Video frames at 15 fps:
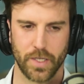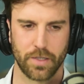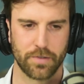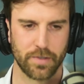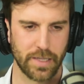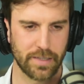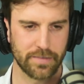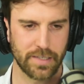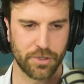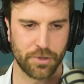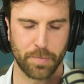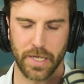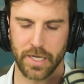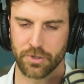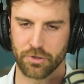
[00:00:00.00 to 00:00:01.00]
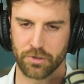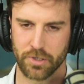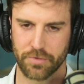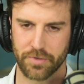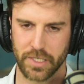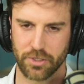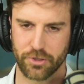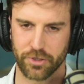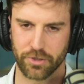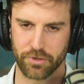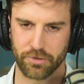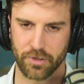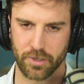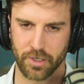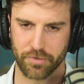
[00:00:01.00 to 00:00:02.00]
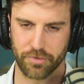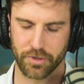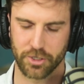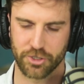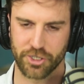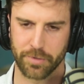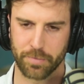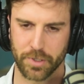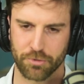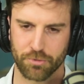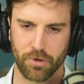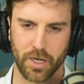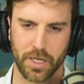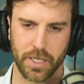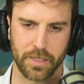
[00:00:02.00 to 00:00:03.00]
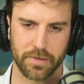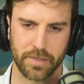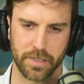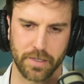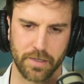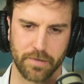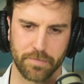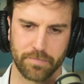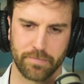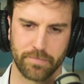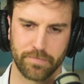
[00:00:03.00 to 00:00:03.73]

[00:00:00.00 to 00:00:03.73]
So that's how you plan your adventures. You look for the cheapest Ryanair ticket.